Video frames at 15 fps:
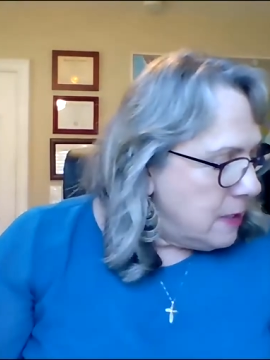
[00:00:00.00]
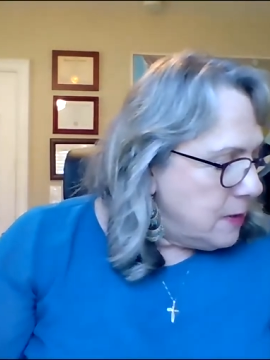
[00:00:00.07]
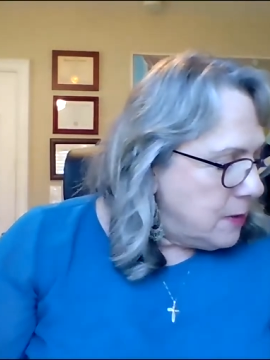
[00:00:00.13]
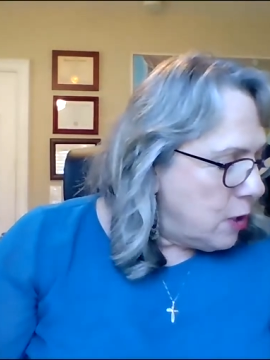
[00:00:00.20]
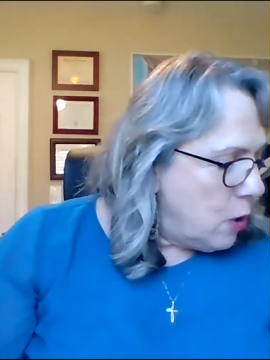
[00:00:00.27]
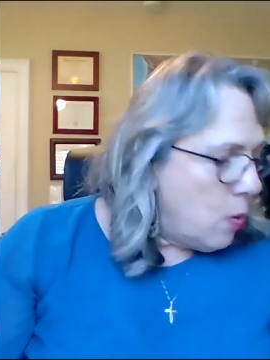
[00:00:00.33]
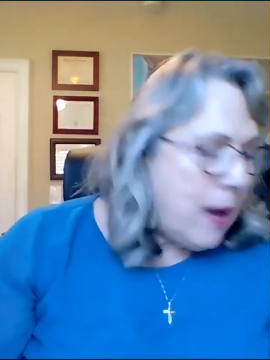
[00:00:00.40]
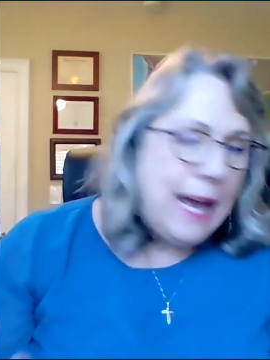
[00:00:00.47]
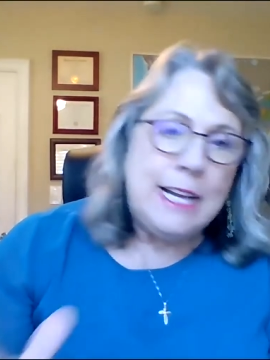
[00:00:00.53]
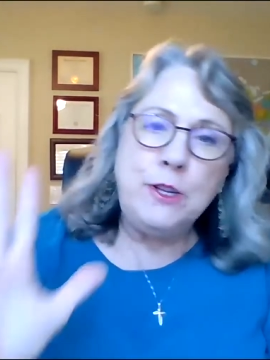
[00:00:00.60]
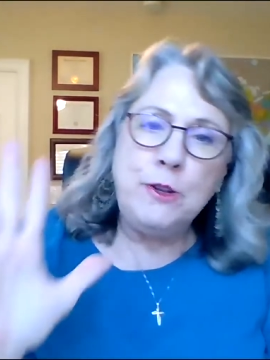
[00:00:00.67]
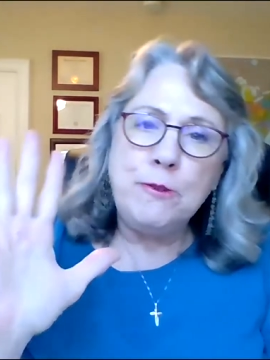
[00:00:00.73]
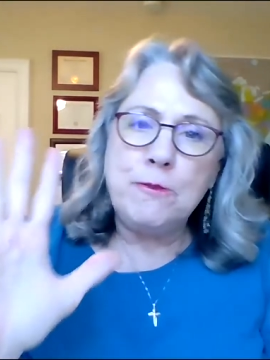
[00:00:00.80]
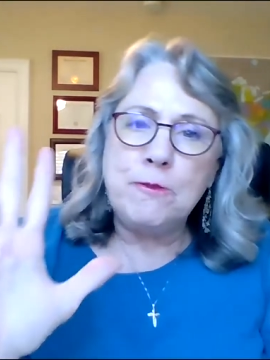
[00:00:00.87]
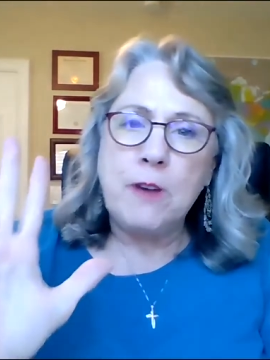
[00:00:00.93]
So I
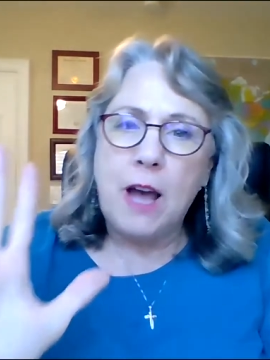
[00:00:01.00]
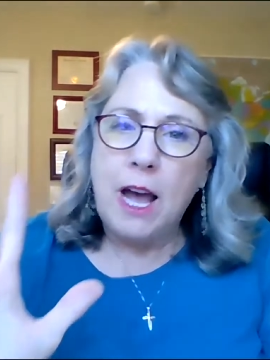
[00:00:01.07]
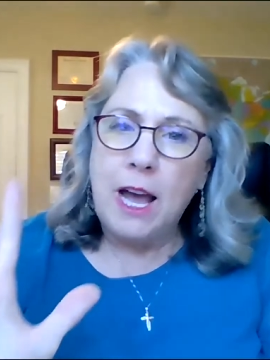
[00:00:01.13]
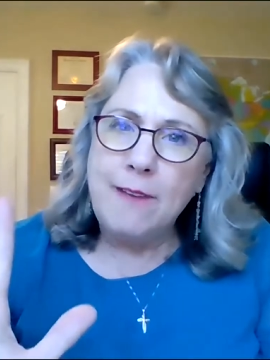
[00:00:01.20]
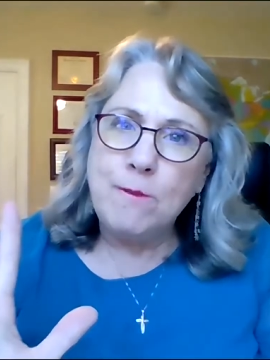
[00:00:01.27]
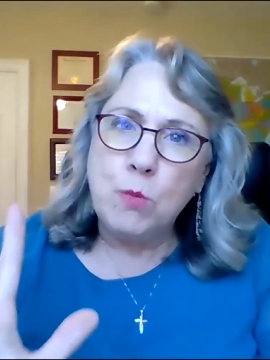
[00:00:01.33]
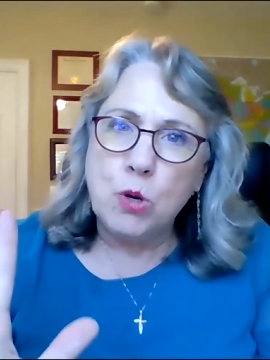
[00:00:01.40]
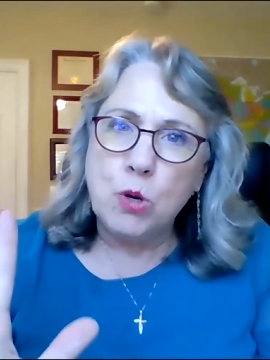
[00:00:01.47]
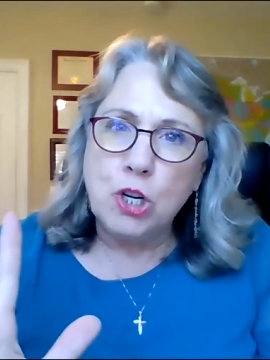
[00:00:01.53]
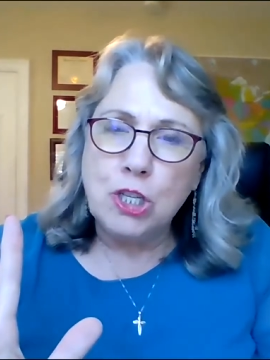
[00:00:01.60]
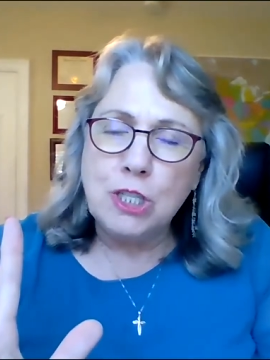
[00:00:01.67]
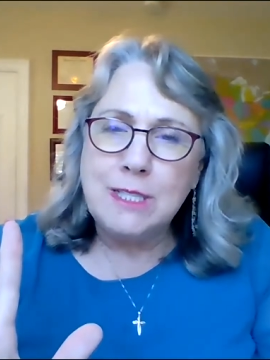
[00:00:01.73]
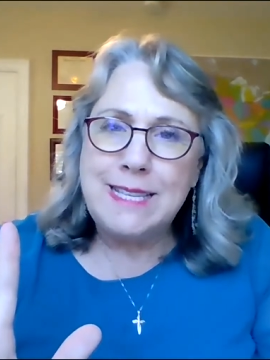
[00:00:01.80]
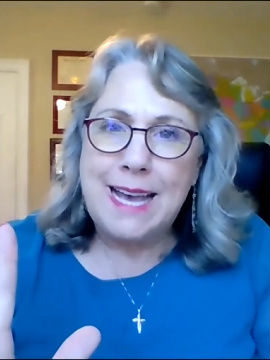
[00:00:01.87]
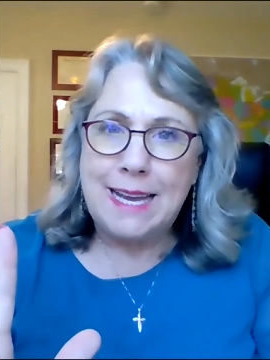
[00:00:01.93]
do five
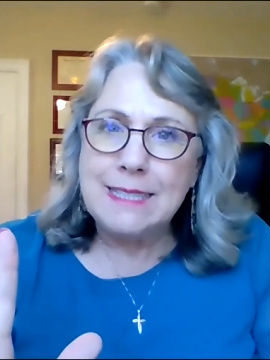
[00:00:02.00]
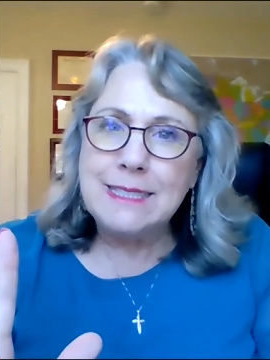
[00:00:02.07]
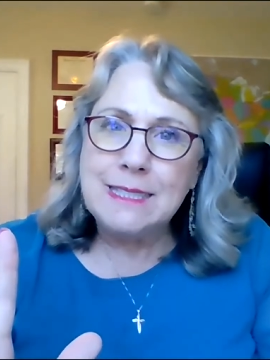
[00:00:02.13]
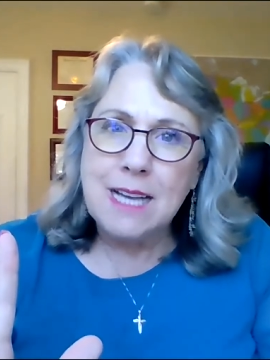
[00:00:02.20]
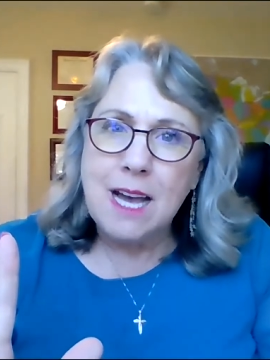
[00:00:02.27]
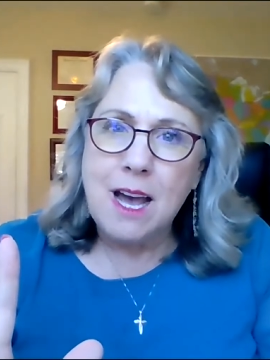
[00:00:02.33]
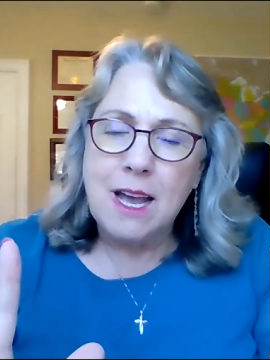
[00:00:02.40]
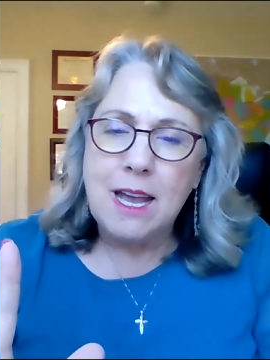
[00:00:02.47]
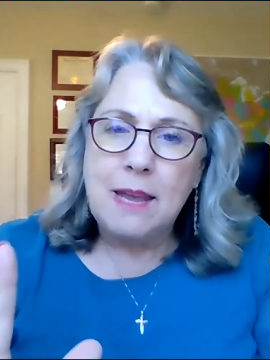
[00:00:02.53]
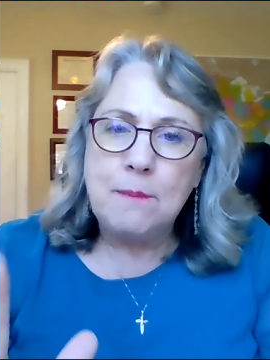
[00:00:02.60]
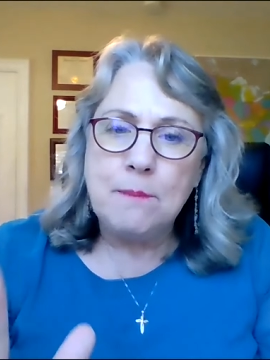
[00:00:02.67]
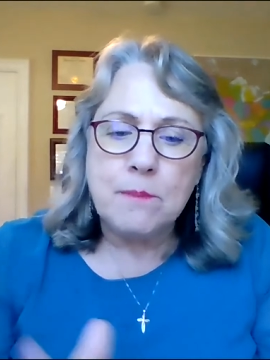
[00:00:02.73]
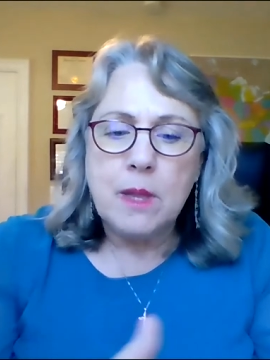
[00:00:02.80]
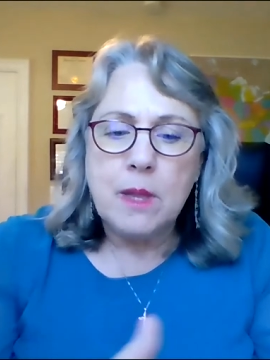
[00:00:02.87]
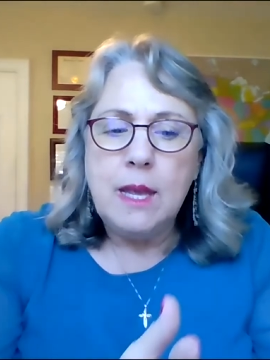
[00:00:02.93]
words at a
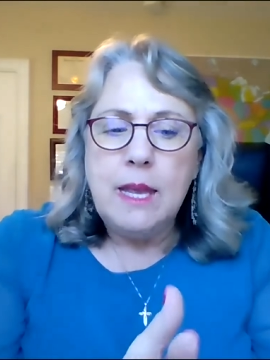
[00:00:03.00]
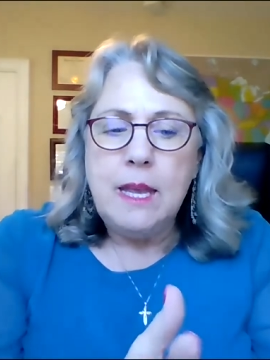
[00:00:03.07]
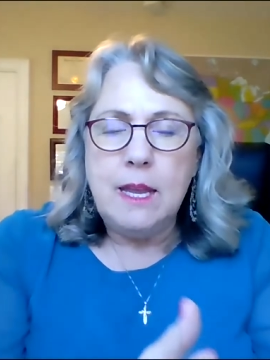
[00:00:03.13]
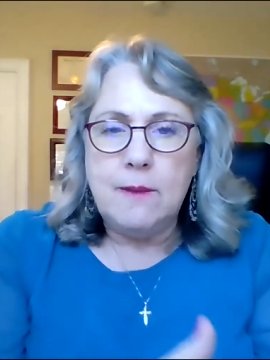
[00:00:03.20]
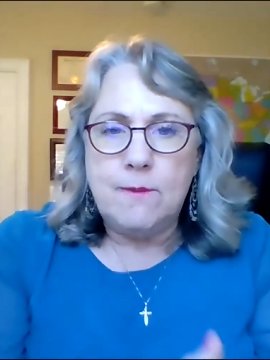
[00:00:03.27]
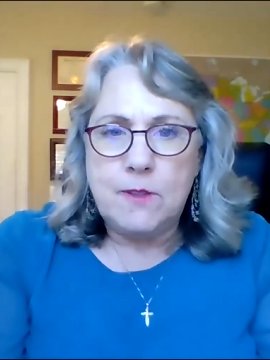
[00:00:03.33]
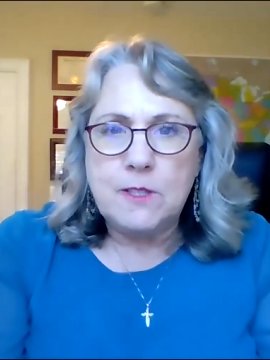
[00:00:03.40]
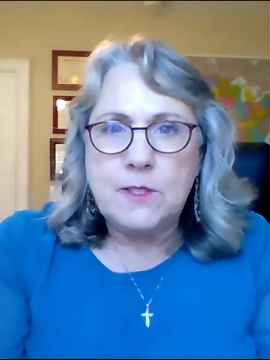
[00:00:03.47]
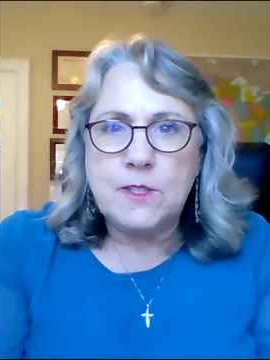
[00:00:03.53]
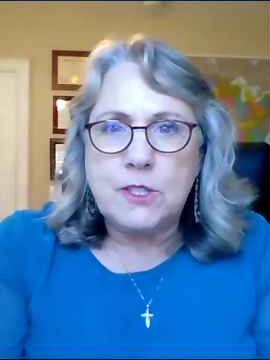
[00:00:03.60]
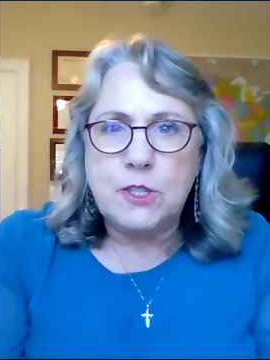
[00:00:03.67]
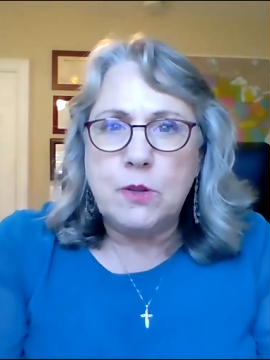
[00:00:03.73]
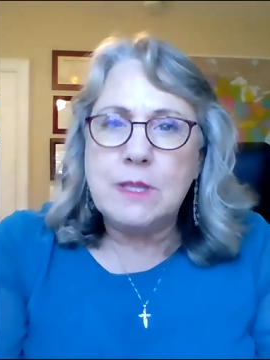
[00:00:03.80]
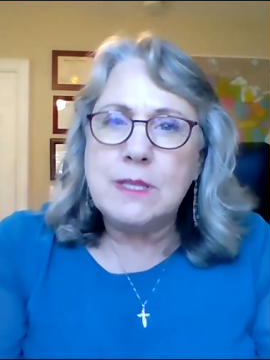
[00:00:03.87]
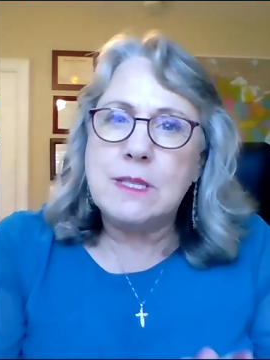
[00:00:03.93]
time if the
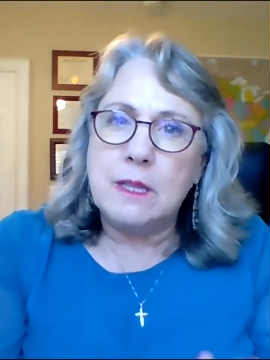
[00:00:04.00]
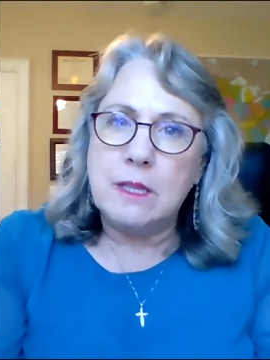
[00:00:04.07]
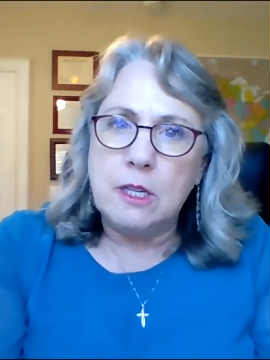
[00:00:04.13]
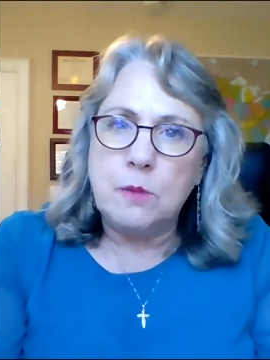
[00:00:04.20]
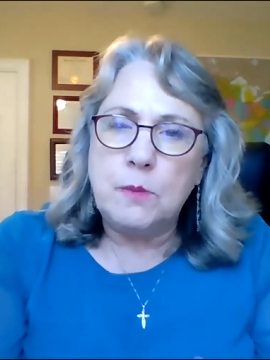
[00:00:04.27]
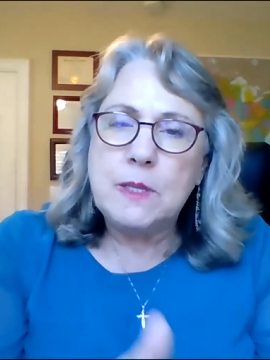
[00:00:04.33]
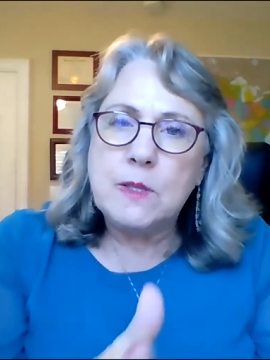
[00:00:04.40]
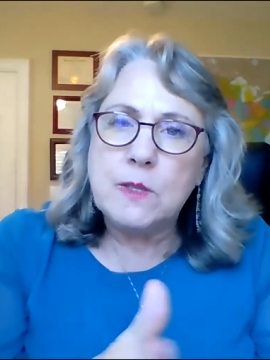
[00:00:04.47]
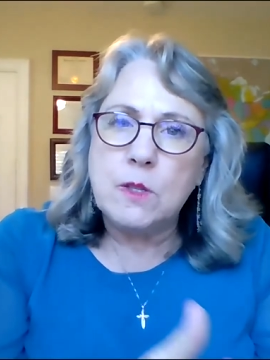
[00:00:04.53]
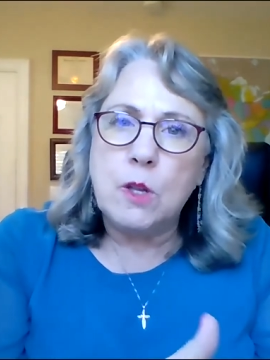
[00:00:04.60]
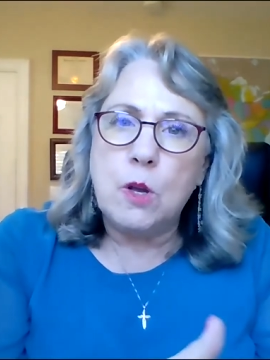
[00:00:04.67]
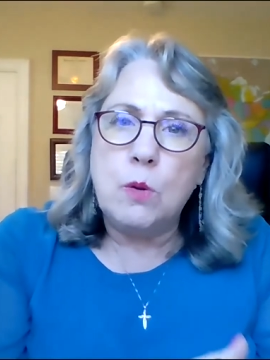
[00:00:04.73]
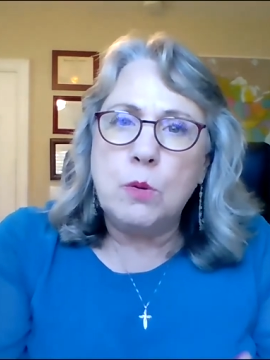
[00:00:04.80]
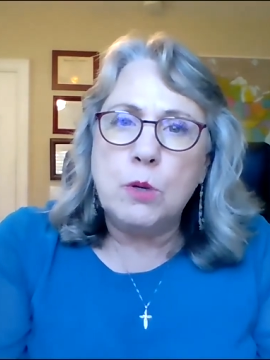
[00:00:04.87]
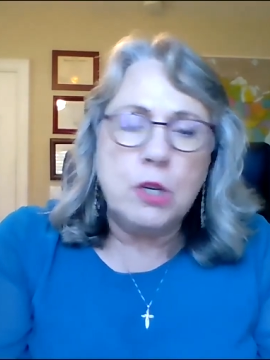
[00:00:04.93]
student's a little bit
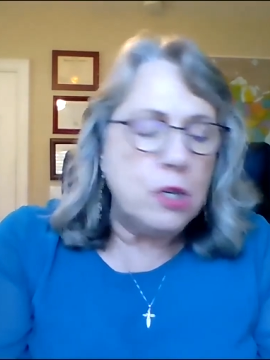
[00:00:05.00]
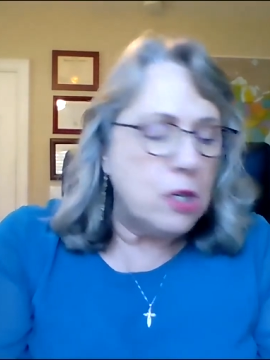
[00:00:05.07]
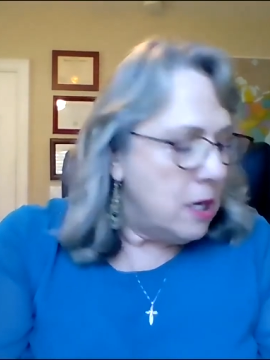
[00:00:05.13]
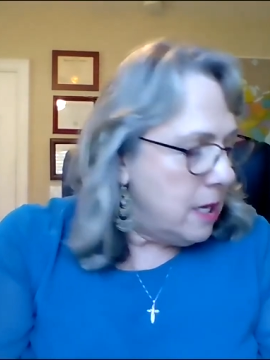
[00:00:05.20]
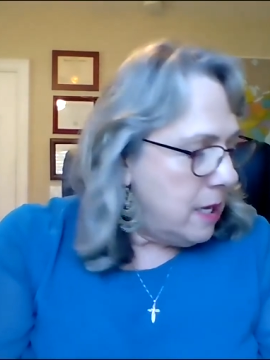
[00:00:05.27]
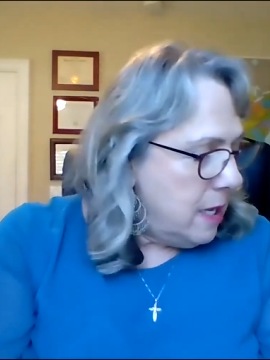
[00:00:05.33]
slower